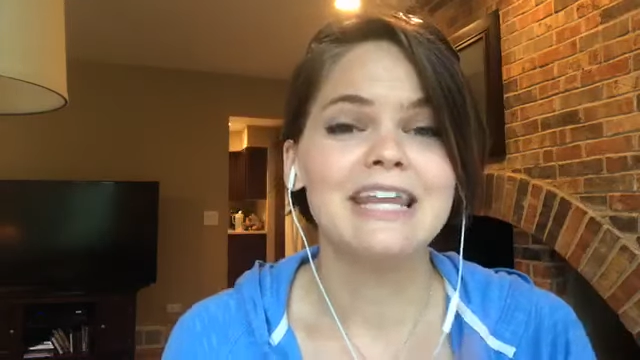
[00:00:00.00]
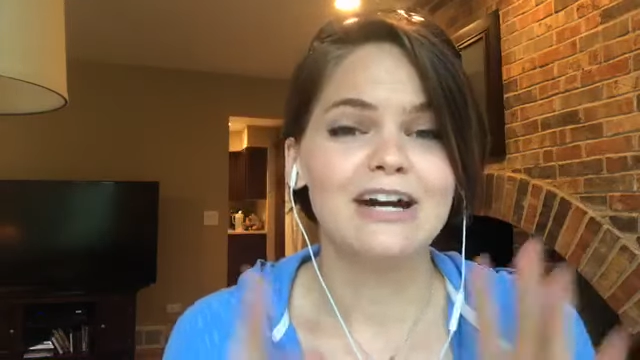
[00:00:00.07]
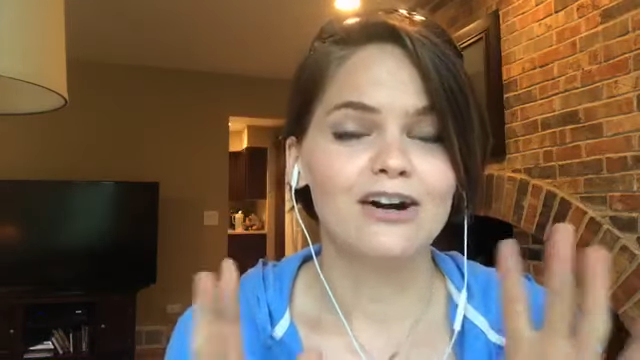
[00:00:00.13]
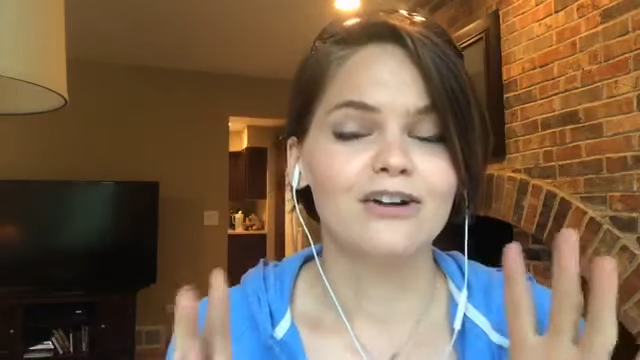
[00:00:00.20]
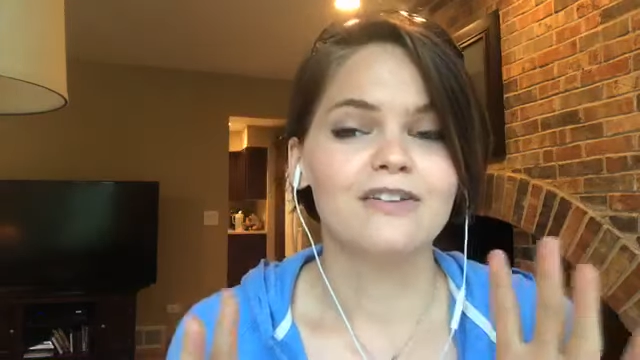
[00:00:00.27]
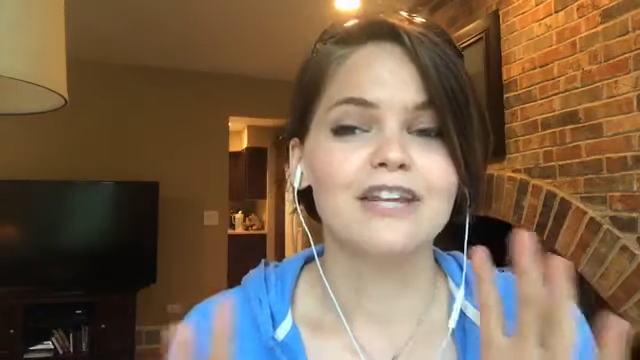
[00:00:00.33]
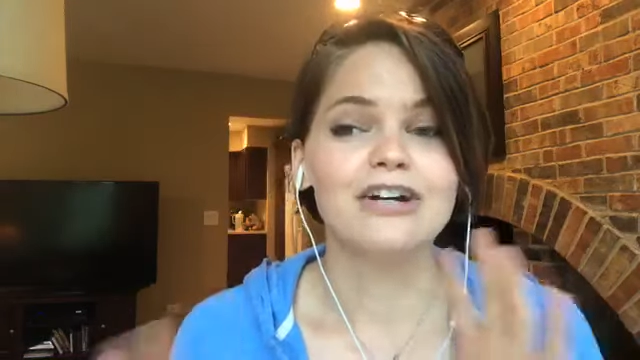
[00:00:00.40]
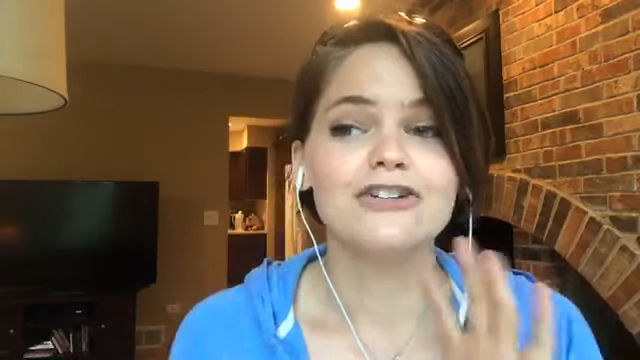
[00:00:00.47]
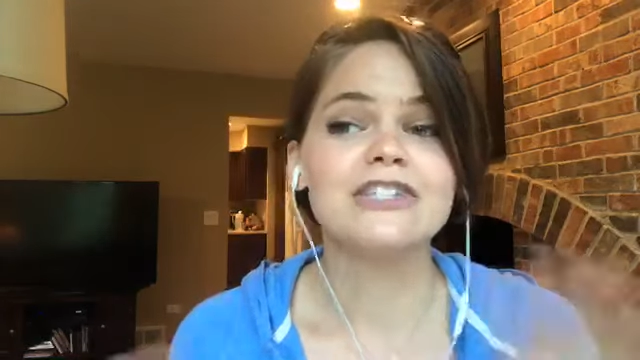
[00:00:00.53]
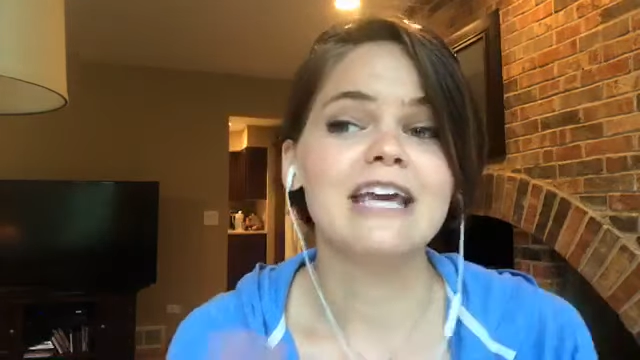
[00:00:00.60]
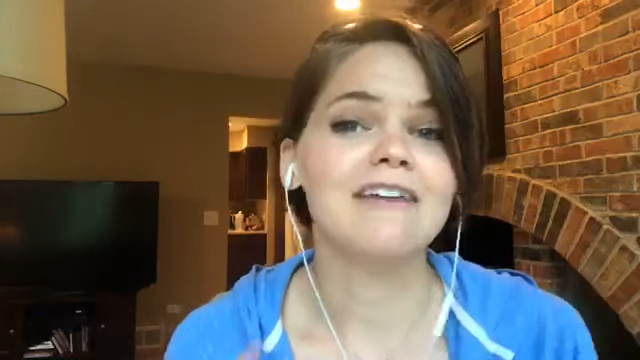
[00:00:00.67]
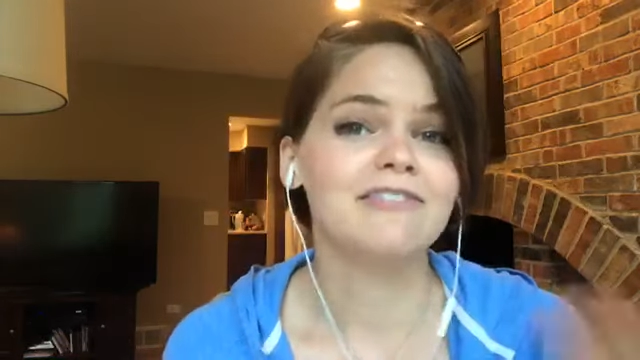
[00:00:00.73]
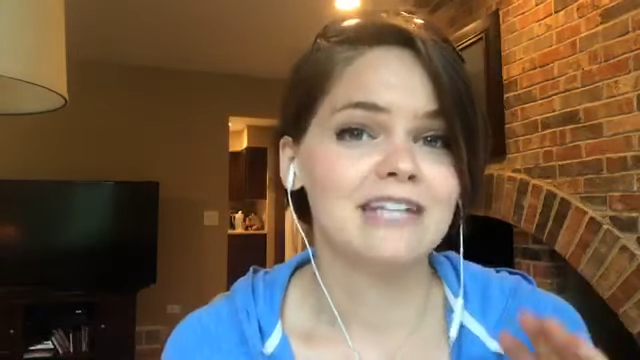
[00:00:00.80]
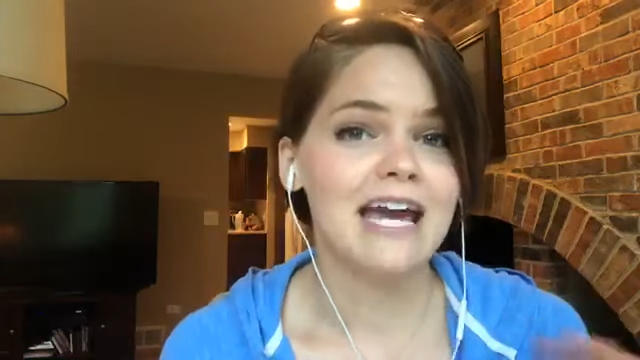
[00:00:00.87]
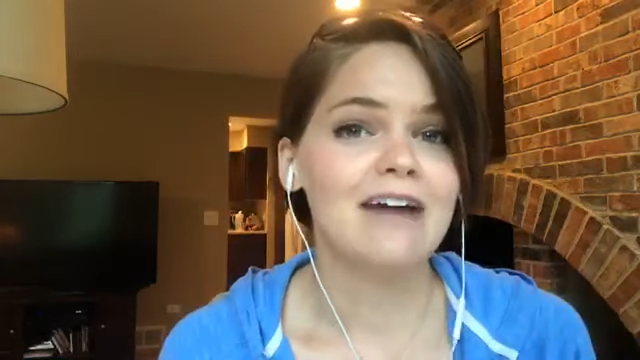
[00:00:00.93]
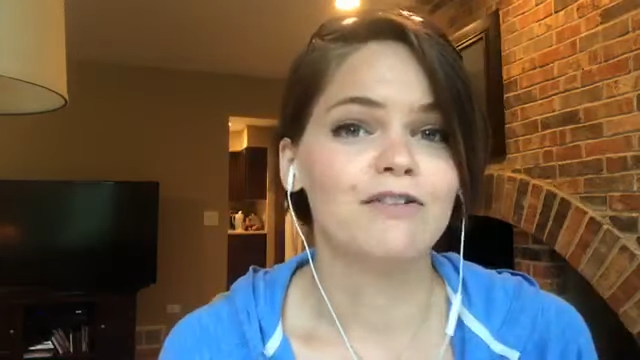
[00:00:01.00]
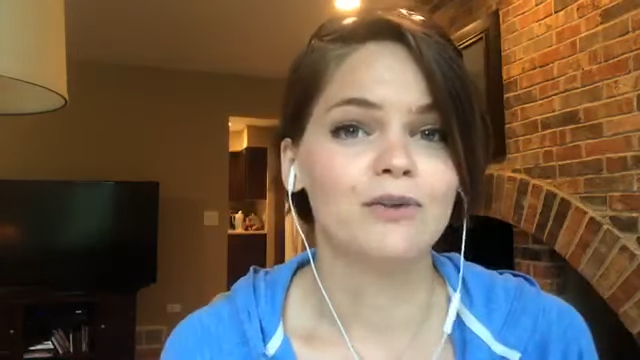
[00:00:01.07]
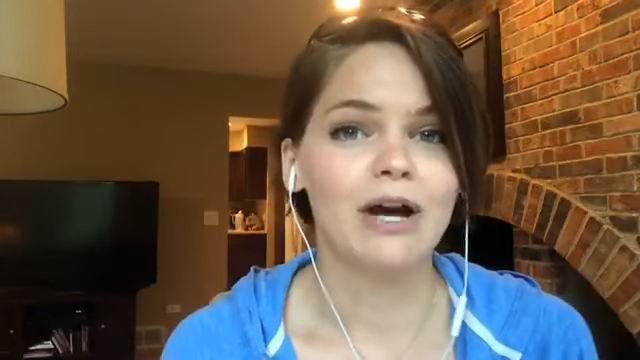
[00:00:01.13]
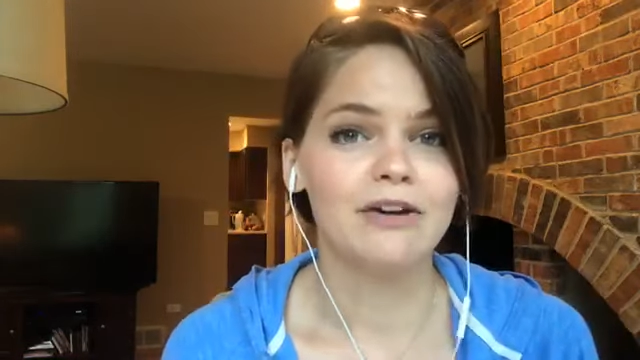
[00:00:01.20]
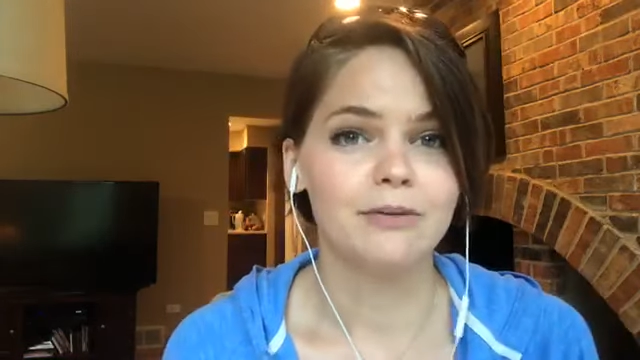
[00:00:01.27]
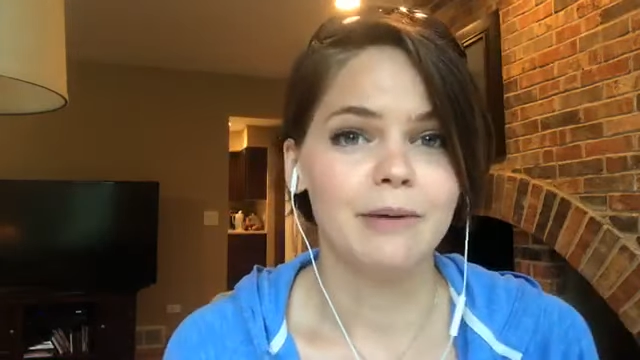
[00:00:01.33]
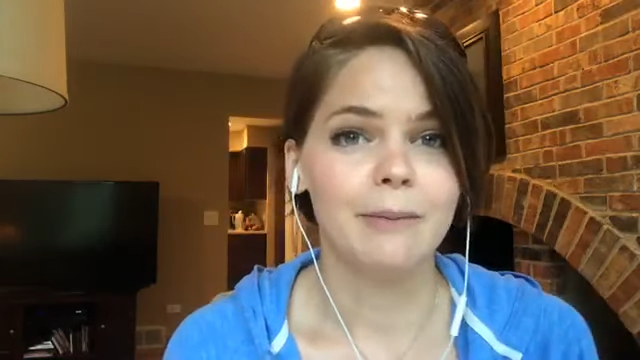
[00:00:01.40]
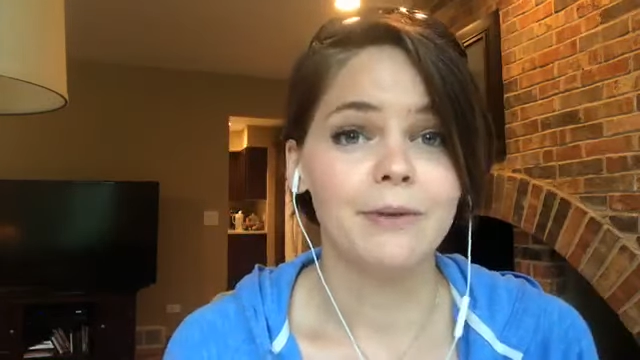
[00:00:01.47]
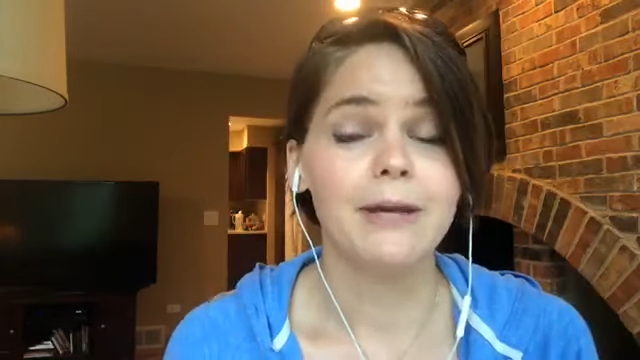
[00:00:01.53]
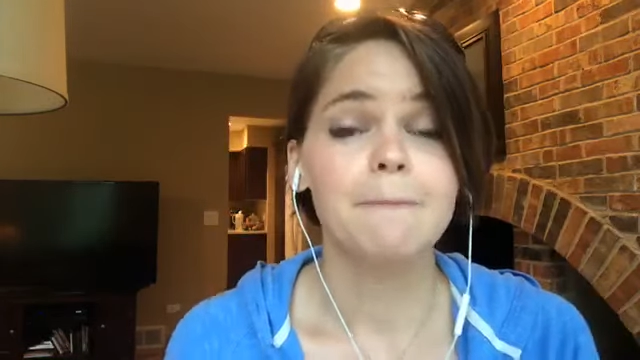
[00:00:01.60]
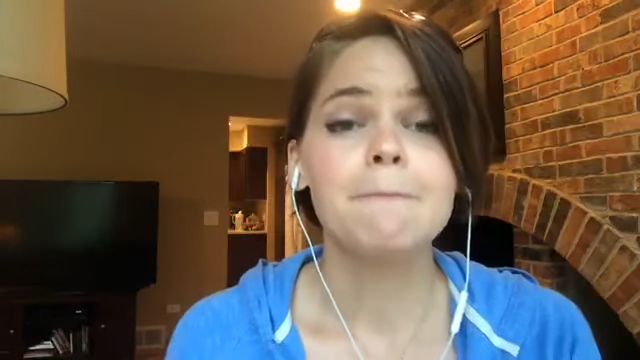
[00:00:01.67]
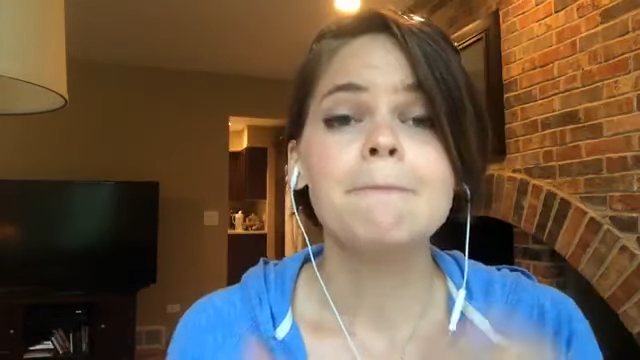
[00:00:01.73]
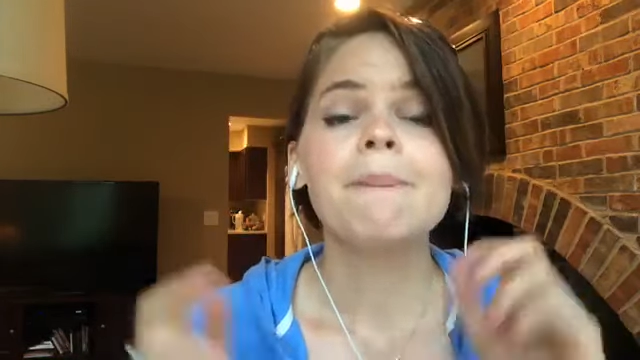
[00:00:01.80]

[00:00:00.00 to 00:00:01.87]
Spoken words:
they're safe to have around a puppy.